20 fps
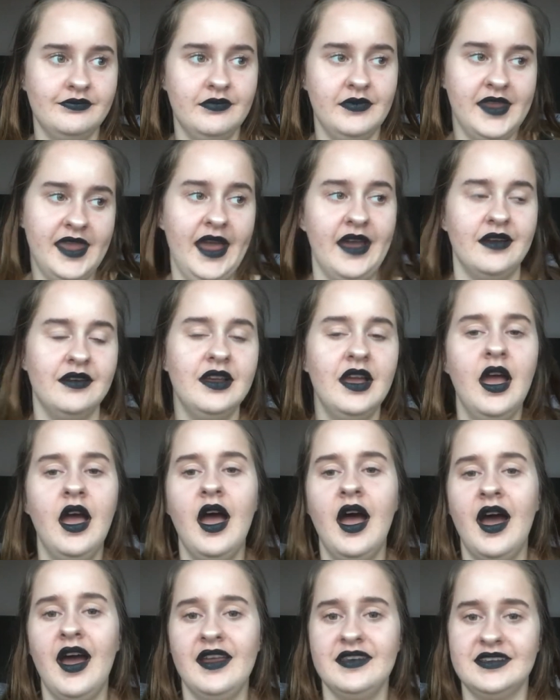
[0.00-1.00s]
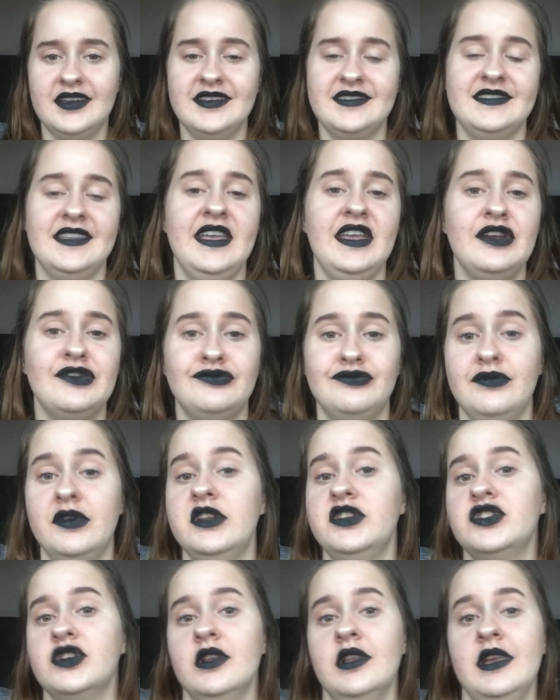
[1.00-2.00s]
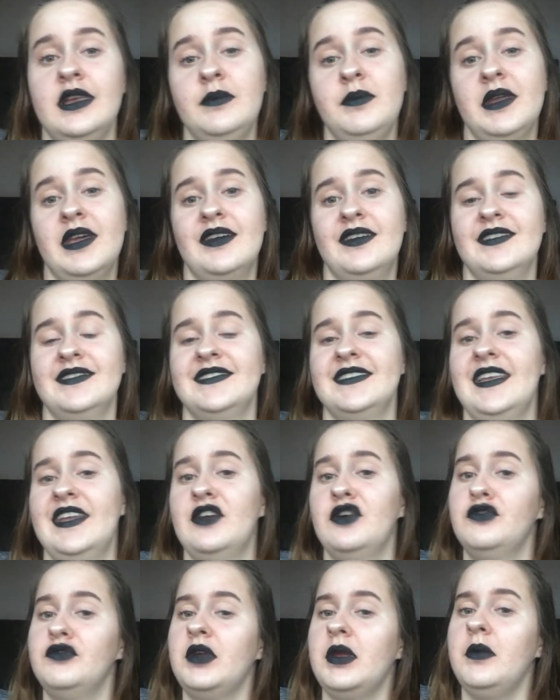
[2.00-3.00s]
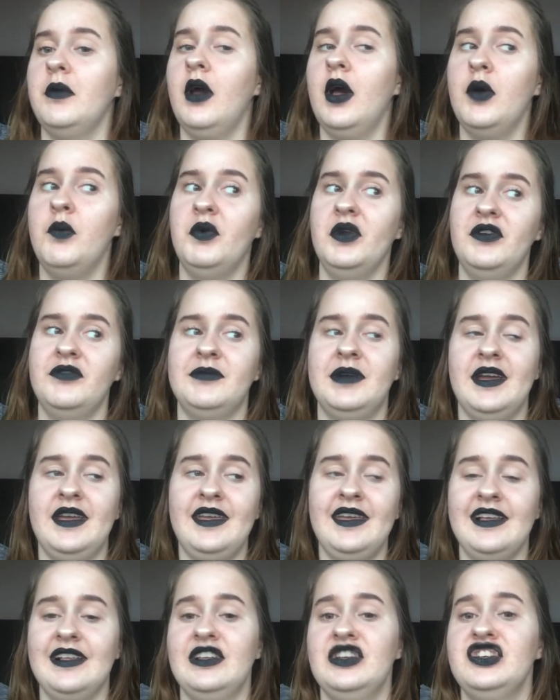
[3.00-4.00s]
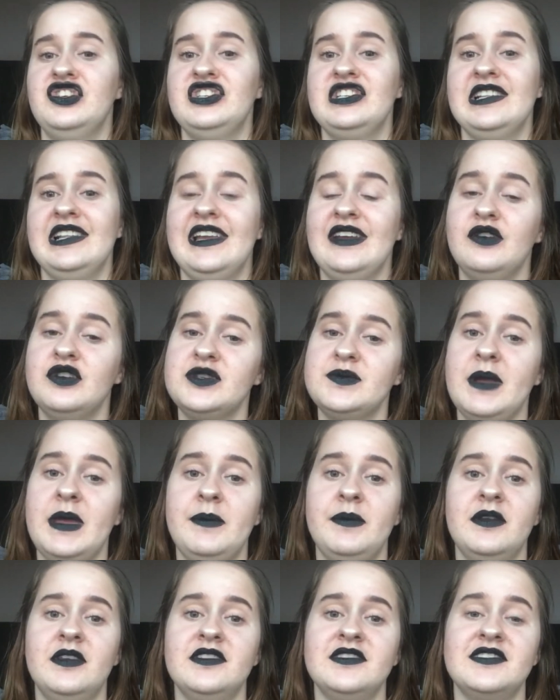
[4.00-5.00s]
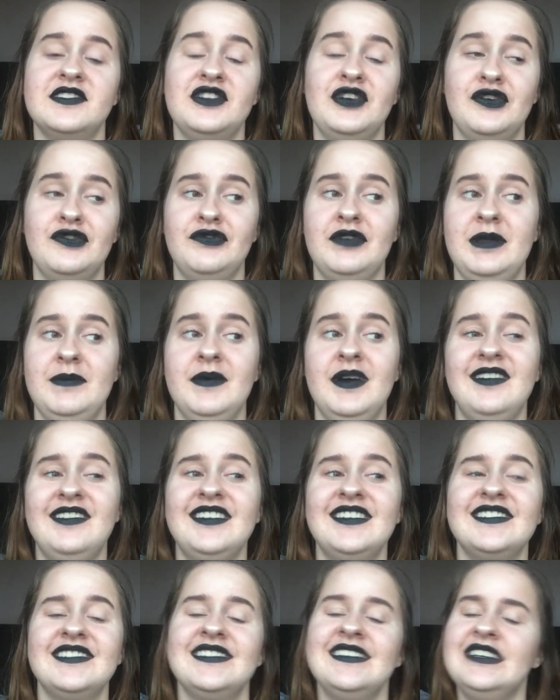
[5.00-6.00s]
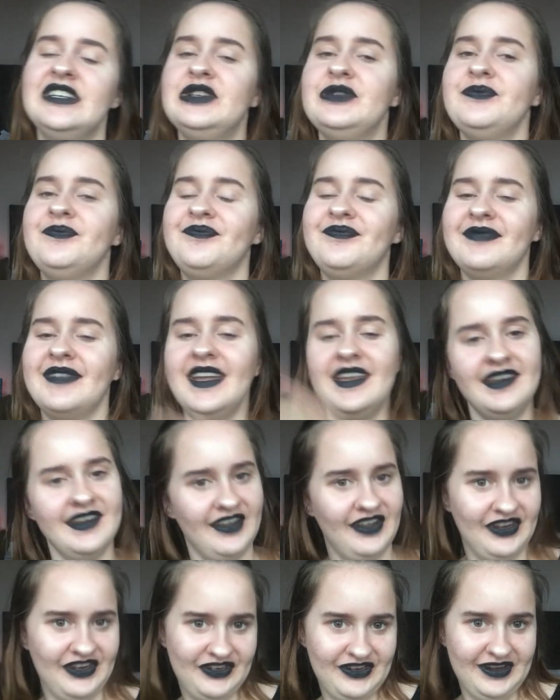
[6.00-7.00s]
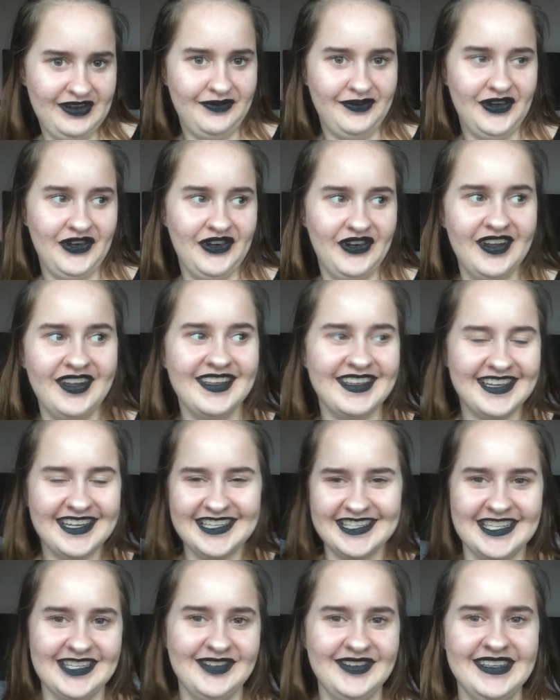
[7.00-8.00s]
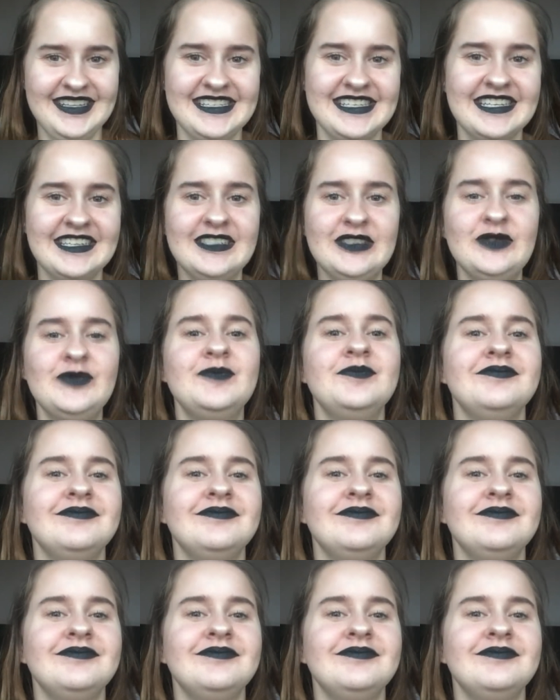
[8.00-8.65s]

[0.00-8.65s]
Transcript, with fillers: yeah, and I say originally because it got re one of my English language papers got remarked, and I got a grade four because of it.